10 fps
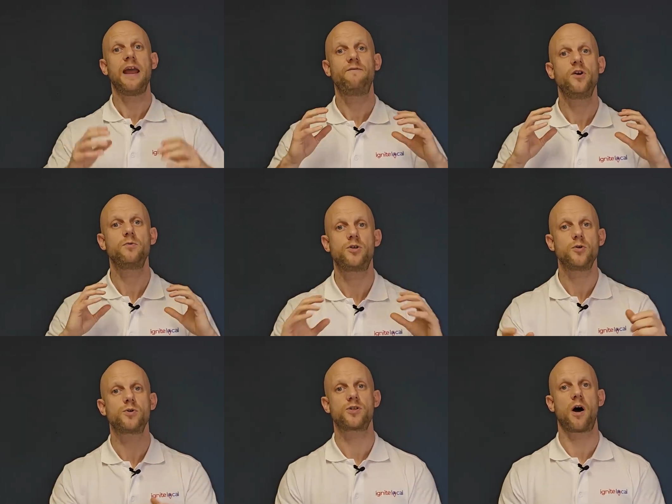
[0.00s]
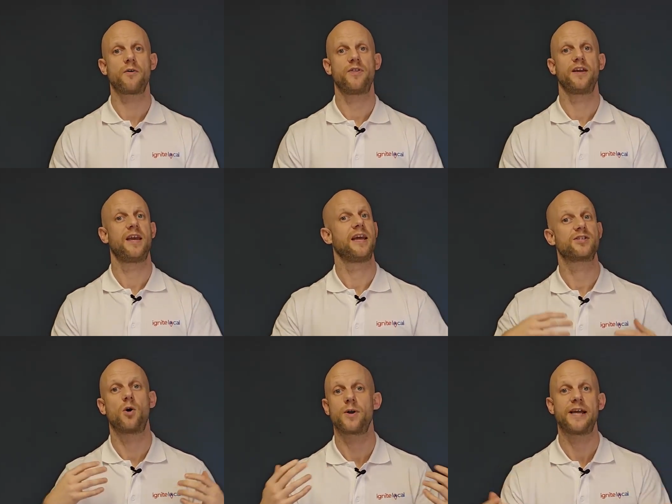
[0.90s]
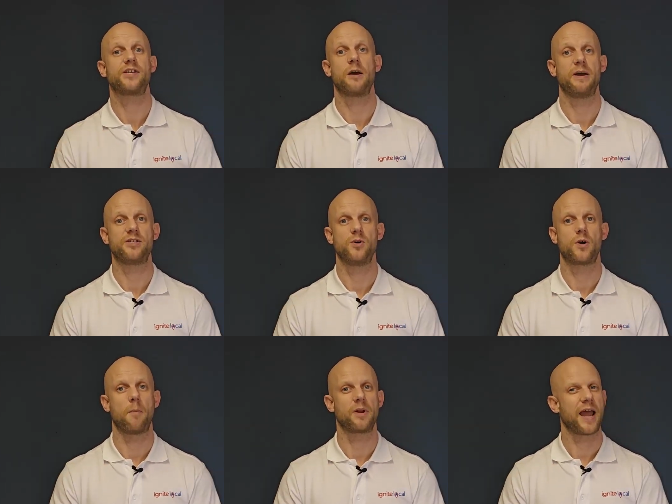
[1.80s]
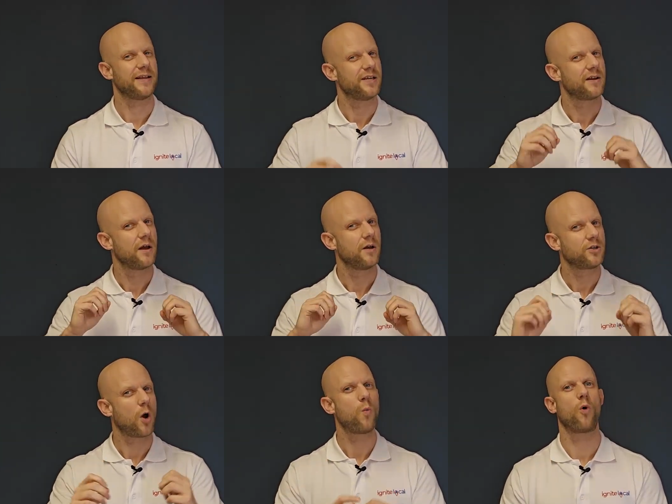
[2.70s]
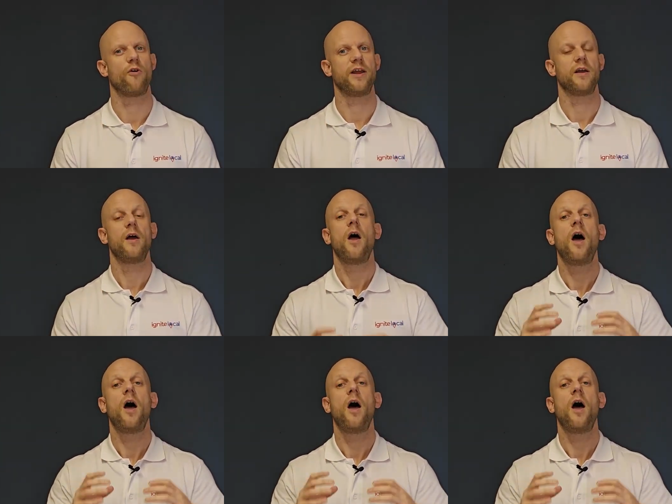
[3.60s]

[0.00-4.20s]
If you do start thinking it's all getting a bit too complicated, don't worry.